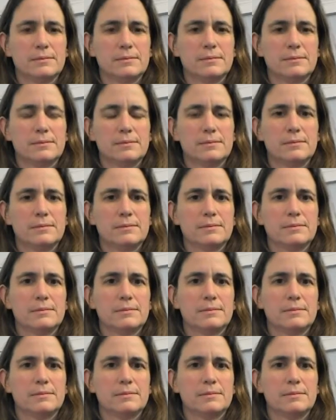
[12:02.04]

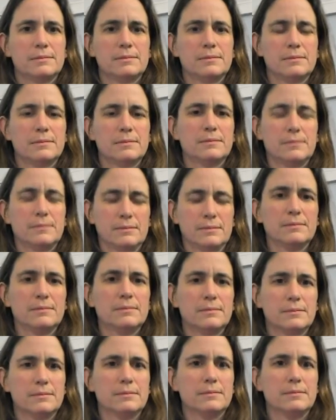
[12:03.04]

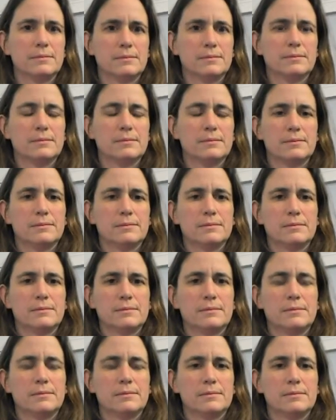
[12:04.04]

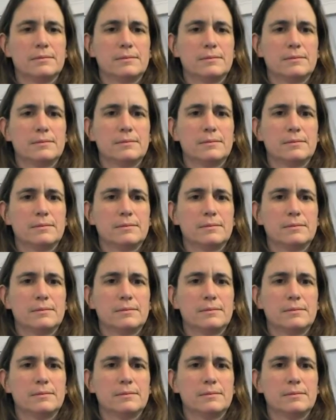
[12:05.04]
This person isn't speaking.